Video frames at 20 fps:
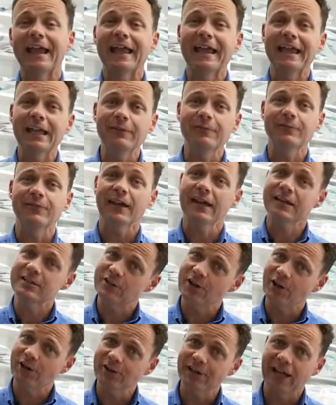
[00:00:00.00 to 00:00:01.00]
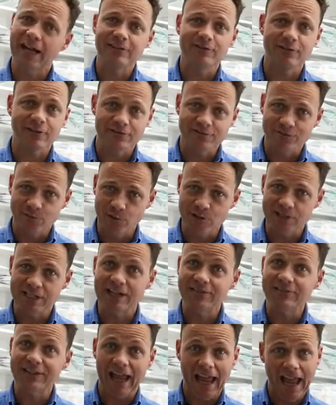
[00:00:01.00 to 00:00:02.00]
If they don't, and you're unfortunate
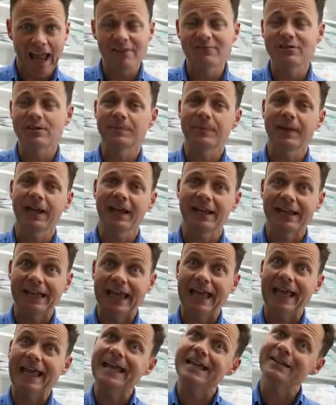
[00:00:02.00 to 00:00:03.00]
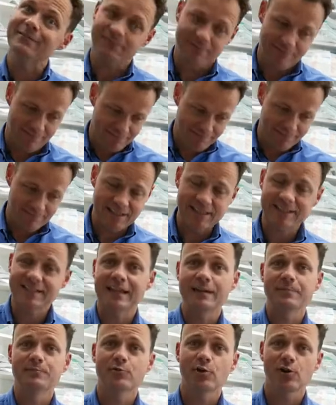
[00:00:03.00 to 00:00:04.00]
enough to have your pet eat the
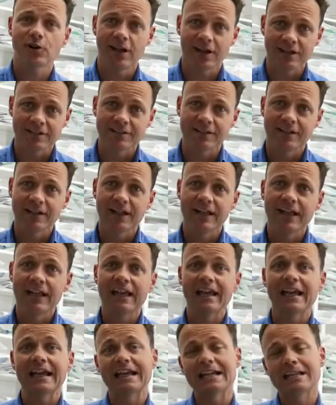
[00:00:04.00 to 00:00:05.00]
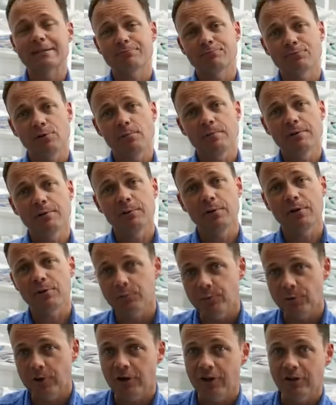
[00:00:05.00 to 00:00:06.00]
said product, it's probably
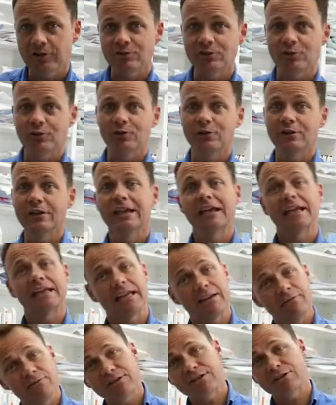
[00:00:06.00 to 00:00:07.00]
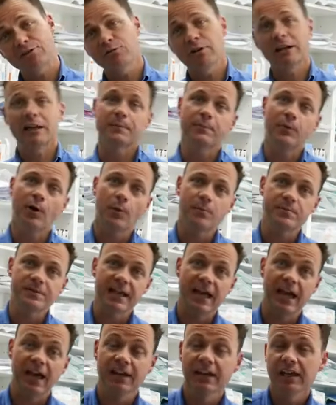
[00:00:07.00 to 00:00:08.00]
worthwhile to give us a ring and pop
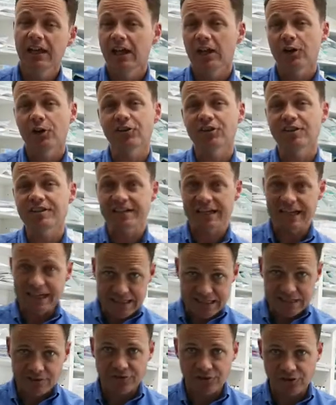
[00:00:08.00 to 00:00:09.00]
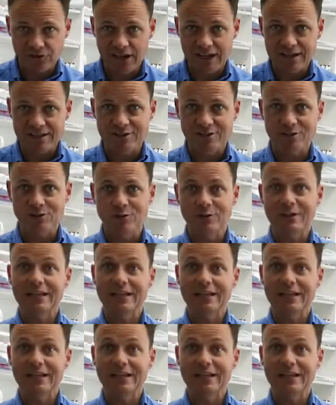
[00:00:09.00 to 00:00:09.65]
down, because it's easy for us to